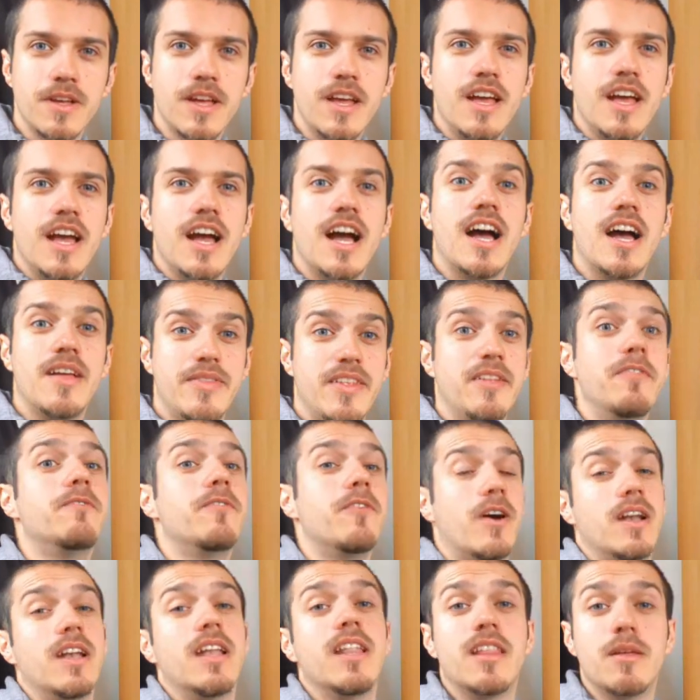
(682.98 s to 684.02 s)
and then
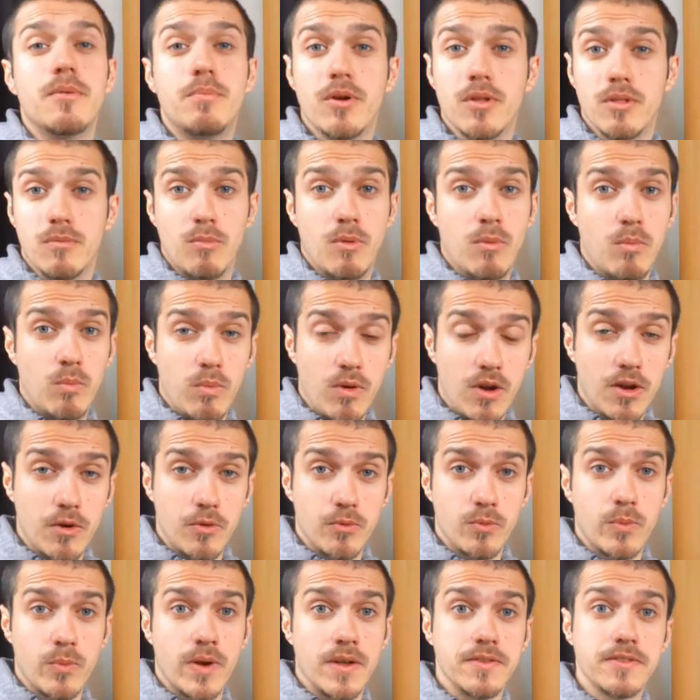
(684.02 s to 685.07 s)
finally they put them on wild
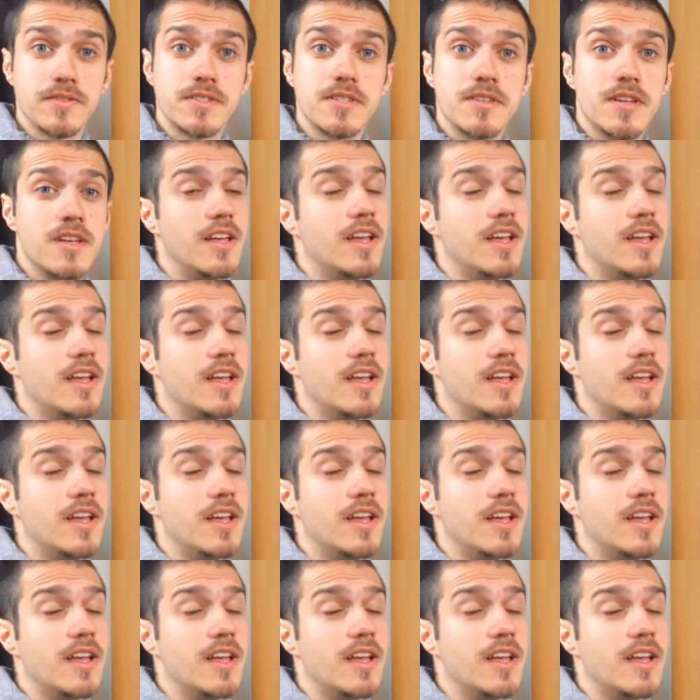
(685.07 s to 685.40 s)
ones.